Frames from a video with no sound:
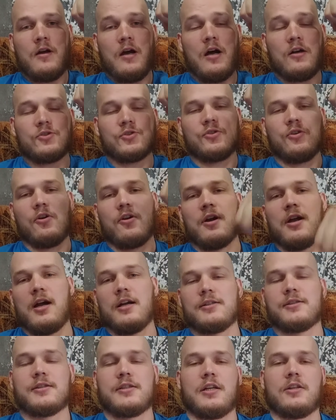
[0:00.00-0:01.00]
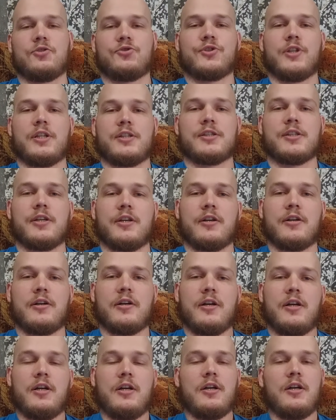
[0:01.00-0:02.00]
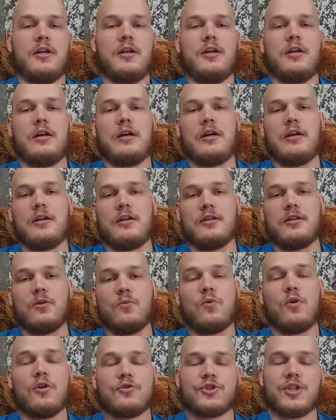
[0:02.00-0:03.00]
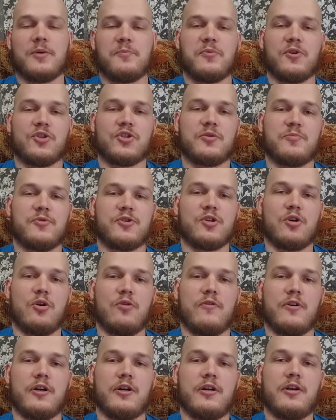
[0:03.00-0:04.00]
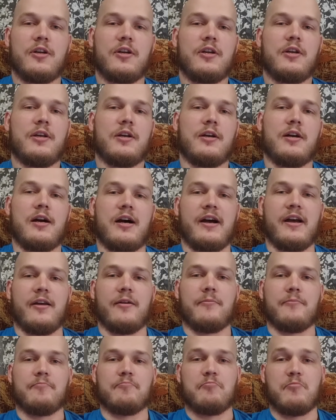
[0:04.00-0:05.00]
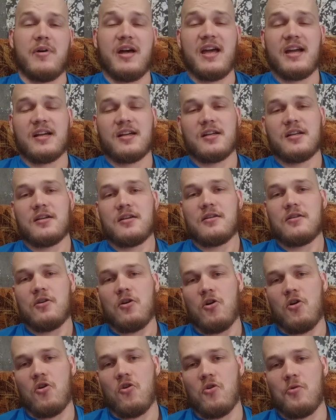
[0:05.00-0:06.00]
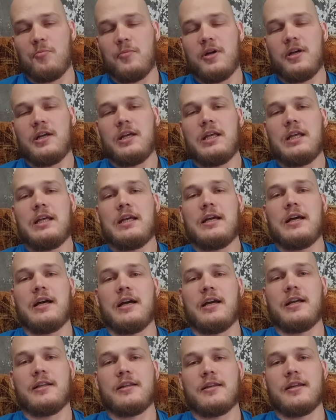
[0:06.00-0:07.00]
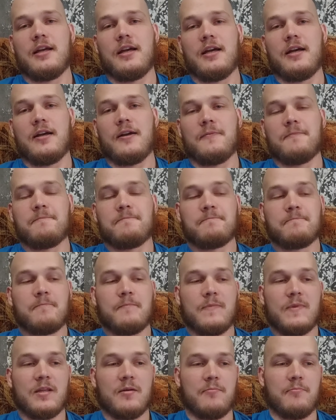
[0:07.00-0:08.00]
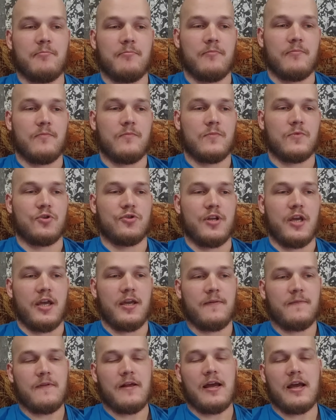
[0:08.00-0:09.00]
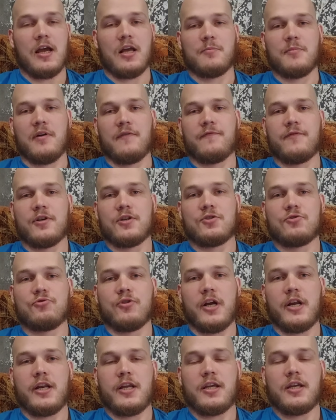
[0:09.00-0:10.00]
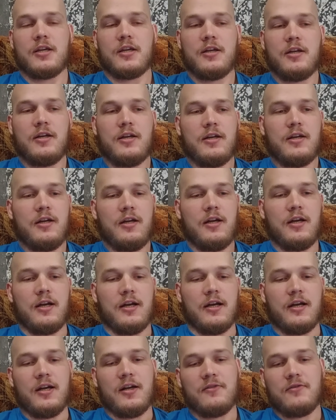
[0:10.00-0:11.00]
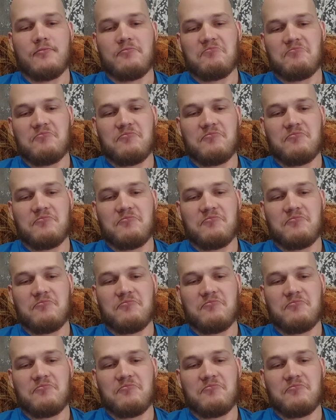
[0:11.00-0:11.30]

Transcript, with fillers: How's it going guys, Sandris here. Uh, the World Championship is over, I'm back home and uh, today I had my first training. Uh,